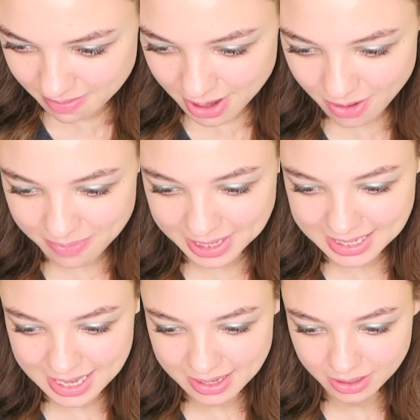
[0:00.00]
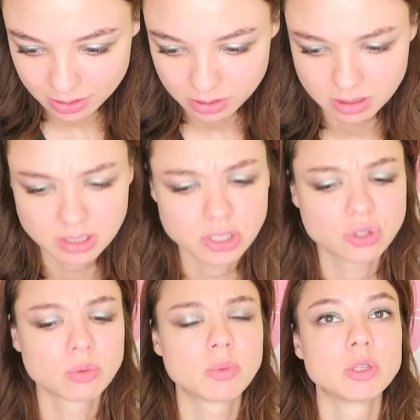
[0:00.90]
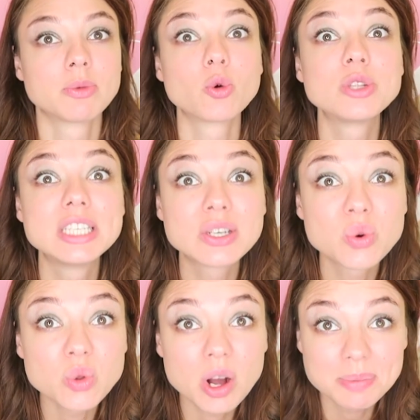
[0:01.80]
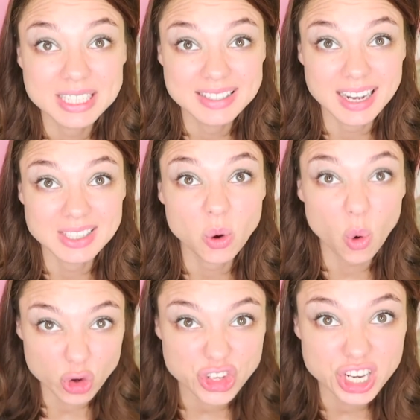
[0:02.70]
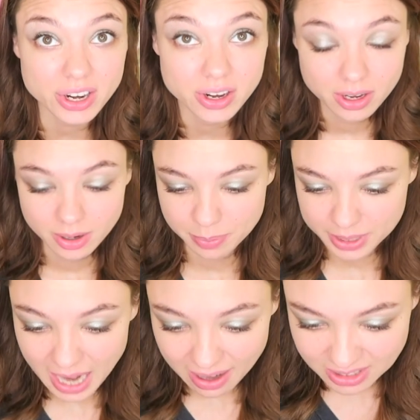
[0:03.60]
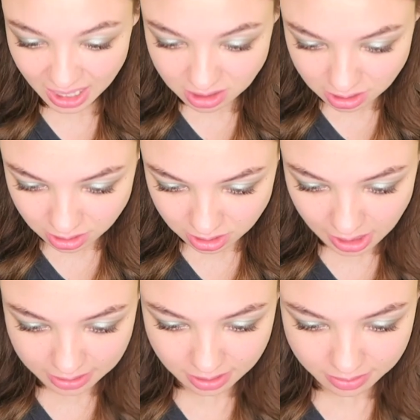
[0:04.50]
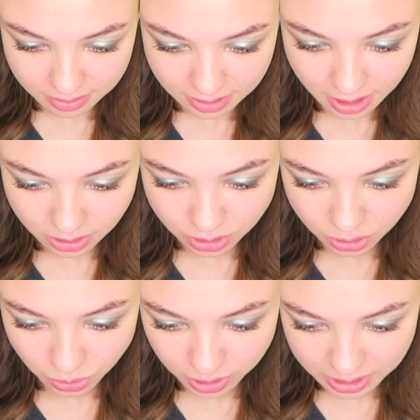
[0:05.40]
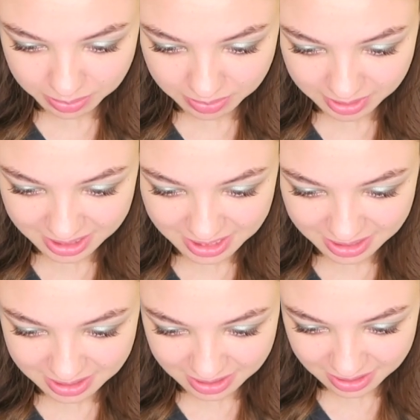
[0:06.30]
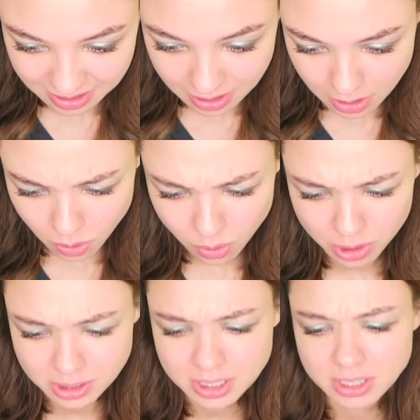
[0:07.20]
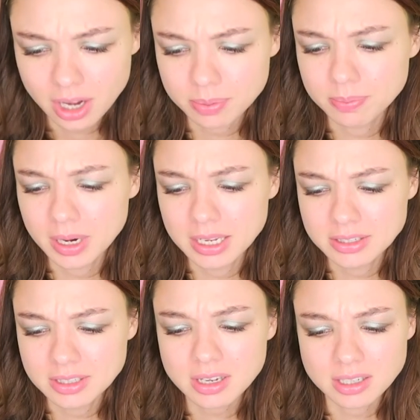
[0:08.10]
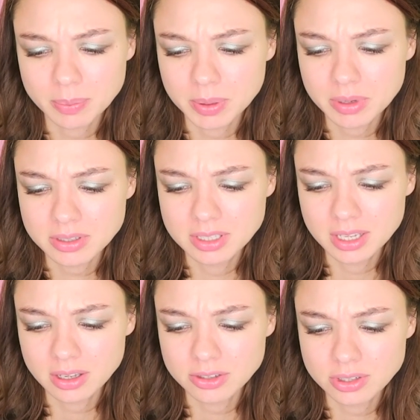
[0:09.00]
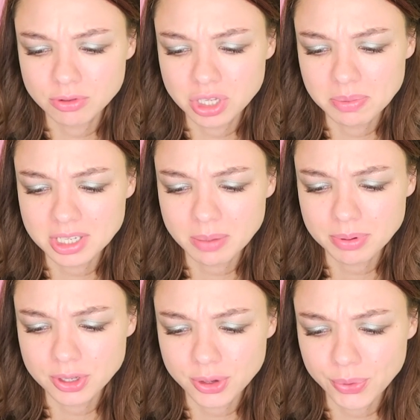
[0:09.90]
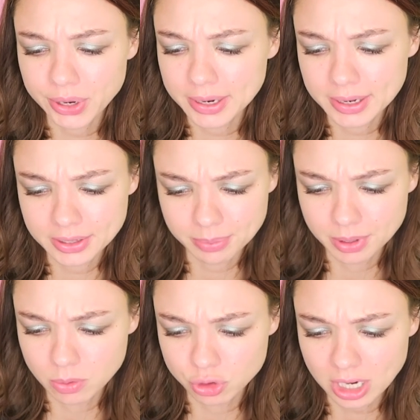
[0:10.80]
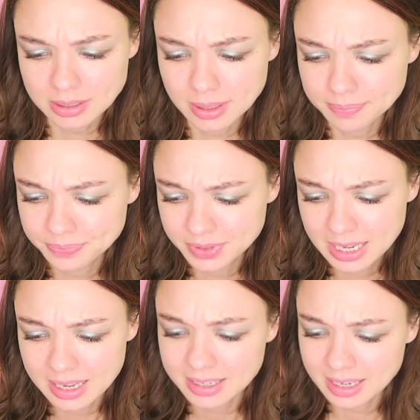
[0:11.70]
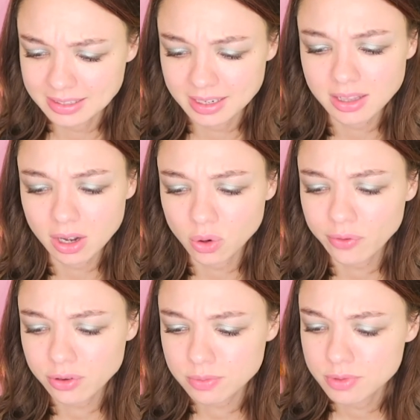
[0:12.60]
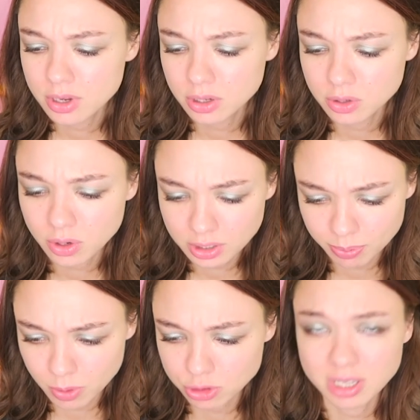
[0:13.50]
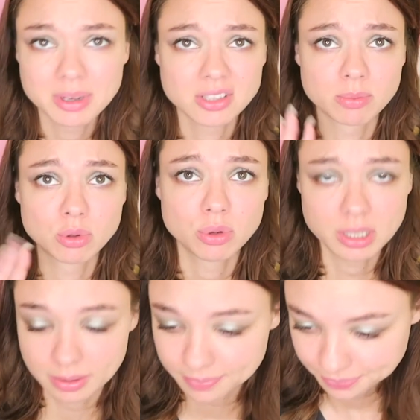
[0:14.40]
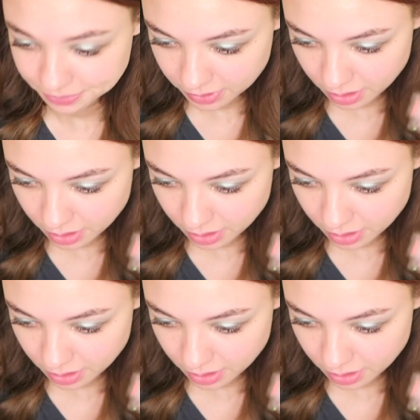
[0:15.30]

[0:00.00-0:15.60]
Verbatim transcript: Take this tweezer. Are we gonna cut the cat's cuticle? Really? Okay, well, I'll try to do it. Well, that doesn't hurt as much as it seemed during my pedicure today. It was painful, I had bleeding, but anyway, it's over, so forget it.